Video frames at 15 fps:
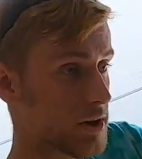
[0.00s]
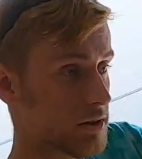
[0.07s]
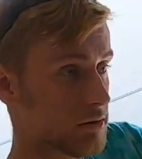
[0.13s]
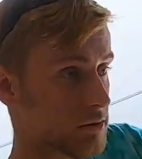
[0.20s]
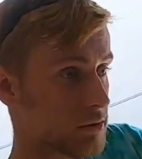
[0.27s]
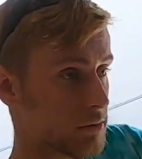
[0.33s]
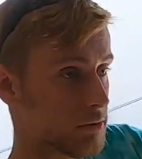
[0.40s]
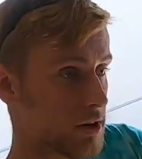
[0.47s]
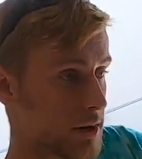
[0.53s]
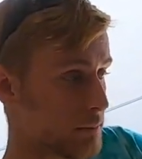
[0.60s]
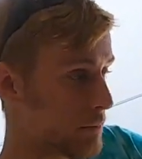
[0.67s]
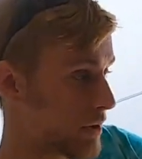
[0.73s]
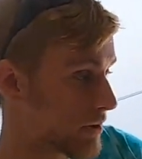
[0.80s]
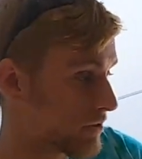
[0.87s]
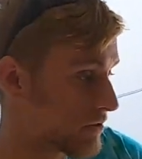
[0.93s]
Yeah, because
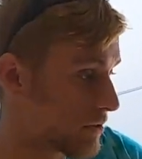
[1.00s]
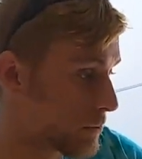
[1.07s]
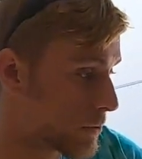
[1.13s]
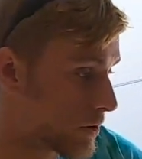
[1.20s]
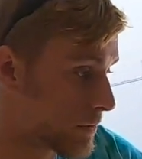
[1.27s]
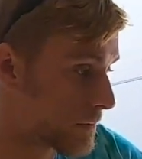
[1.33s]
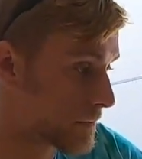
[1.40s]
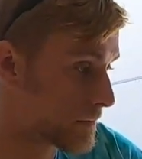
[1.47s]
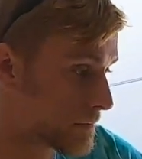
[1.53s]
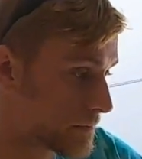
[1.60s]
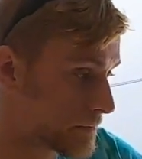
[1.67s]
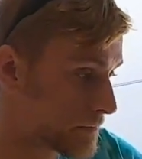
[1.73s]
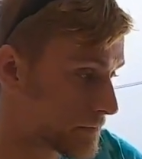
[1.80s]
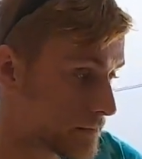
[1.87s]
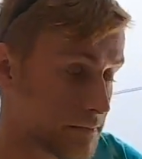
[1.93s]
you're at the
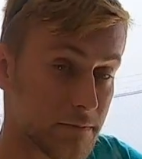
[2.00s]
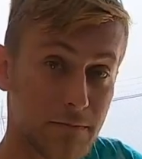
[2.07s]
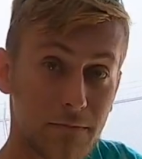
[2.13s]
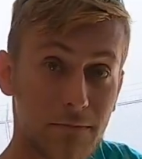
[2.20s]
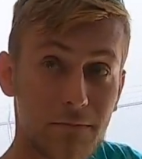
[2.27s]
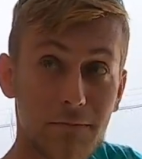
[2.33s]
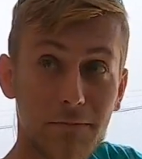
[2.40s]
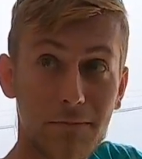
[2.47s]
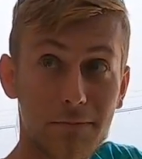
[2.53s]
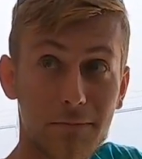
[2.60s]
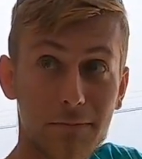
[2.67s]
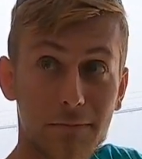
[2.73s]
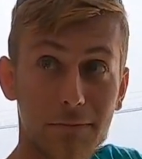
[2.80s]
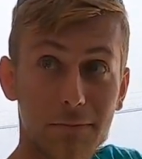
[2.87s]
point where your end is